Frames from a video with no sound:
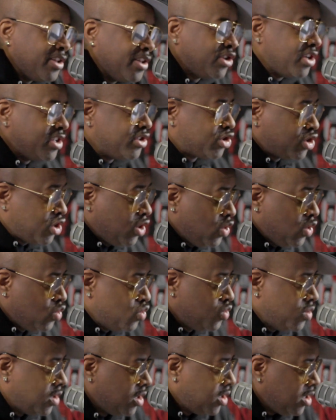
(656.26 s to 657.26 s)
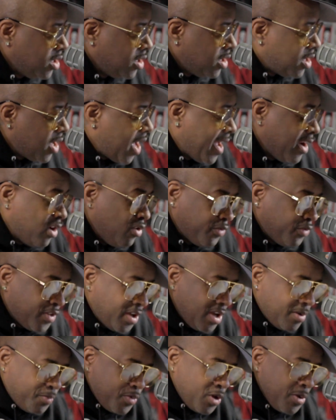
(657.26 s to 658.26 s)
then two, I don't
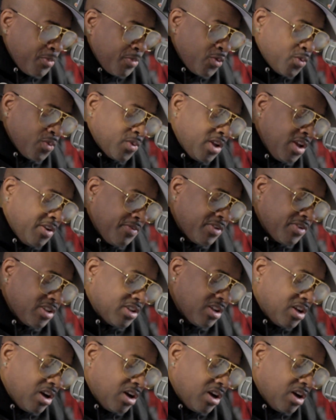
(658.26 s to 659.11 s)
think people even